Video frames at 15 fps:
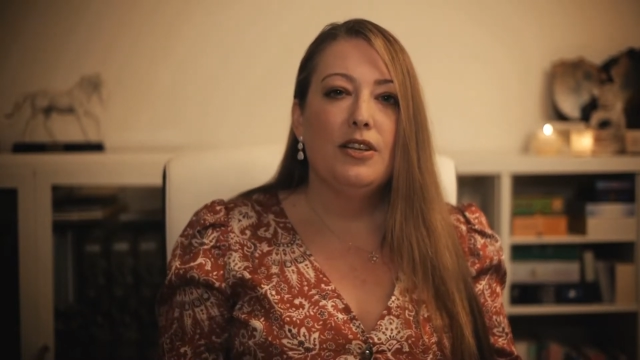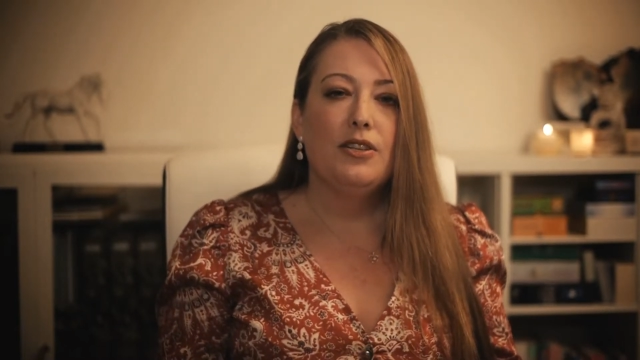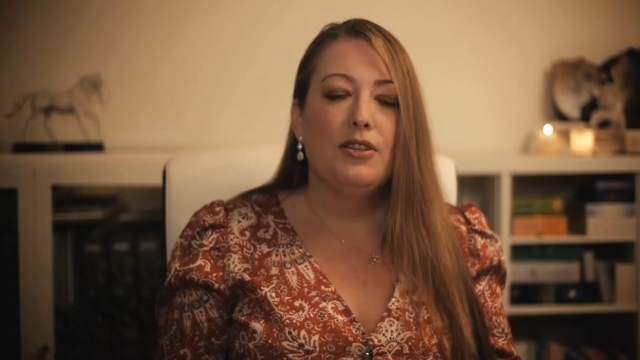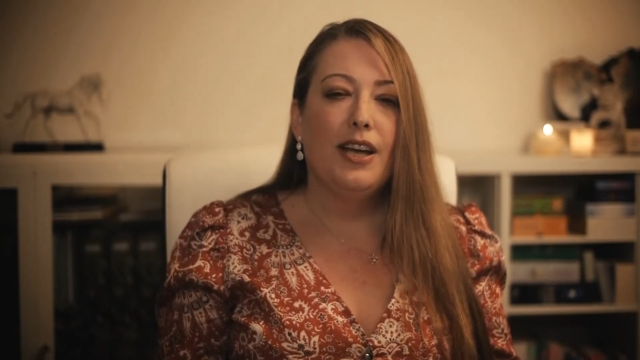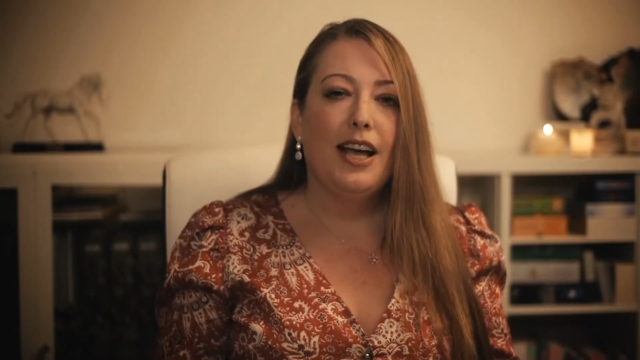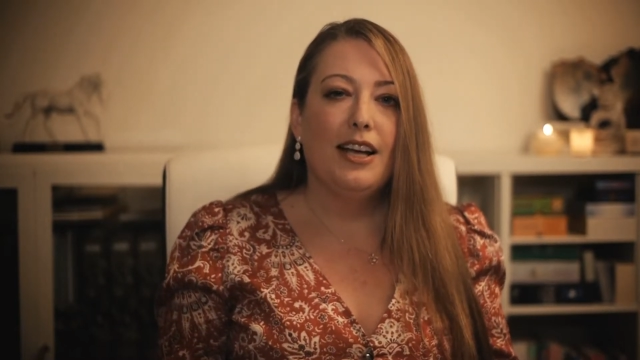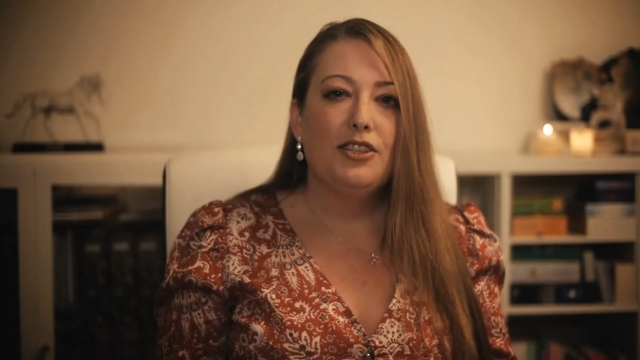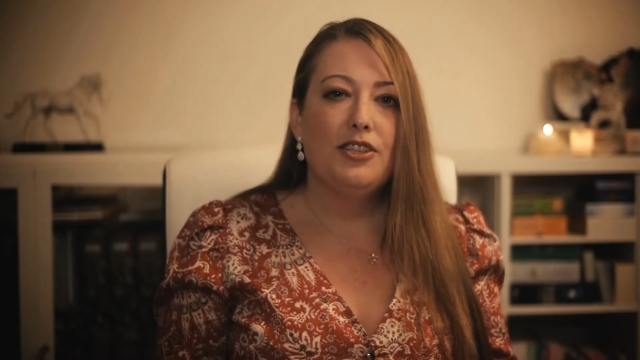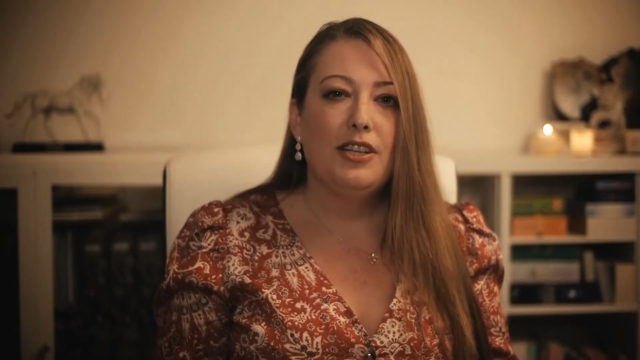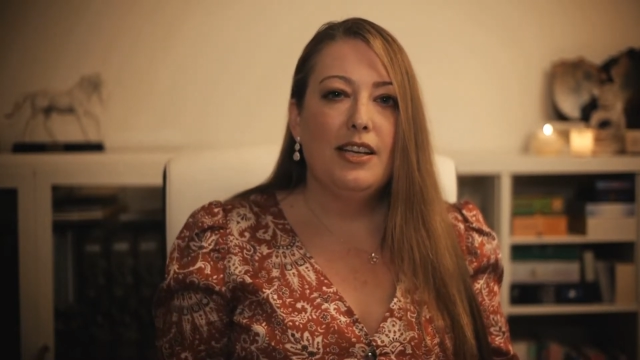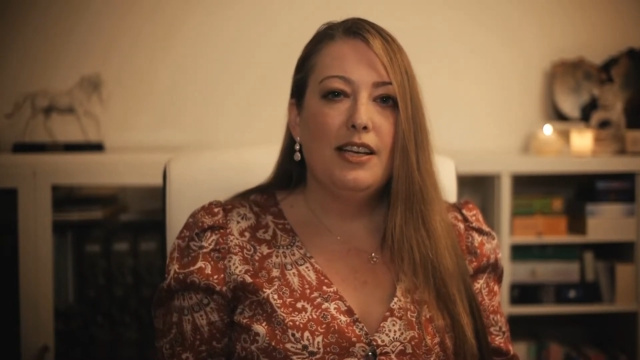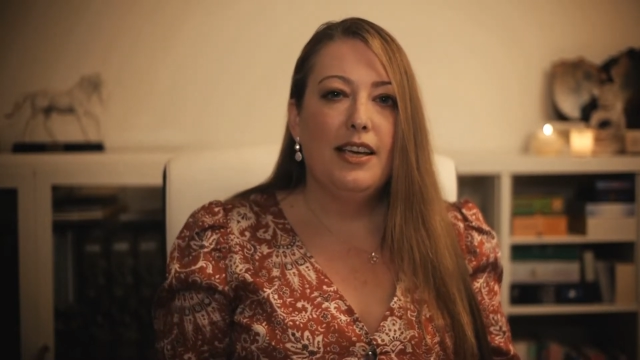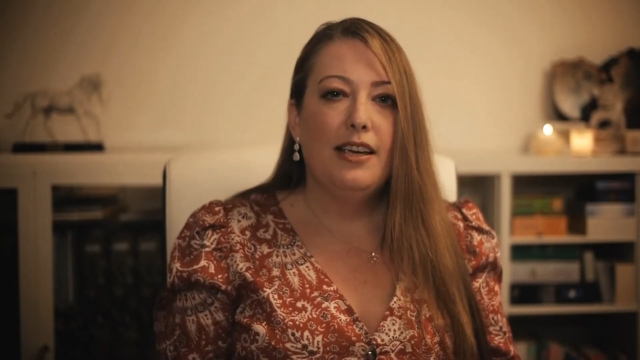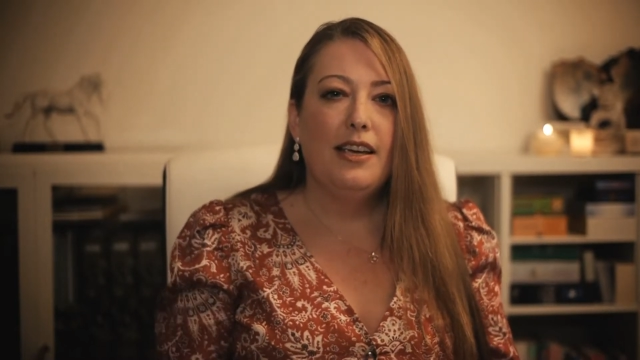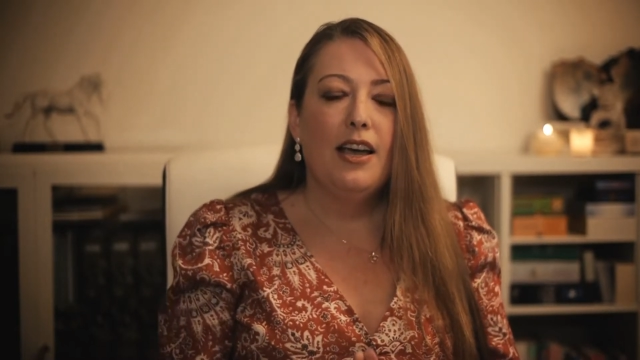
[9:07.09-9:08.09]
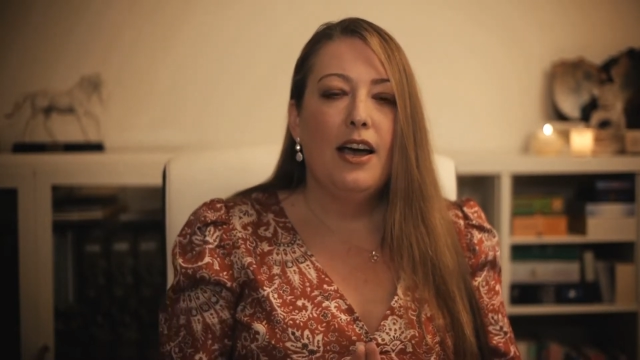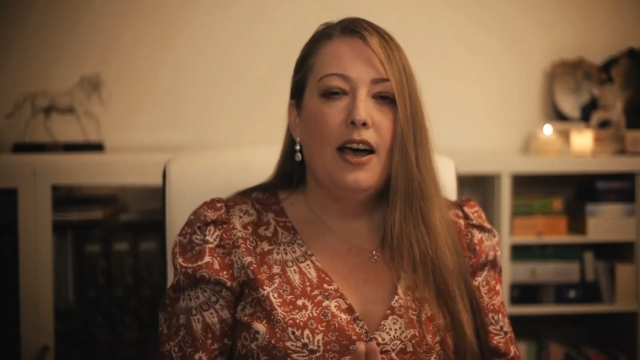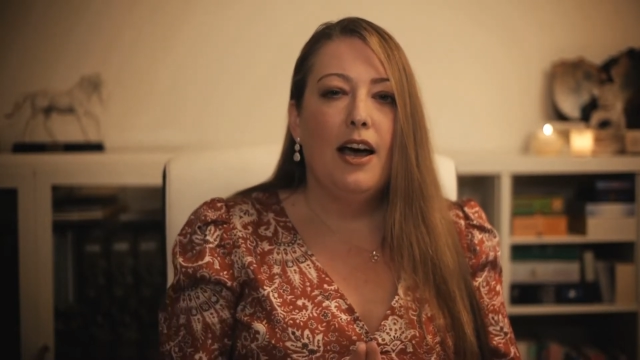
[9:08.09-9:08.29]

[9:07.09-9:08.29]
to actually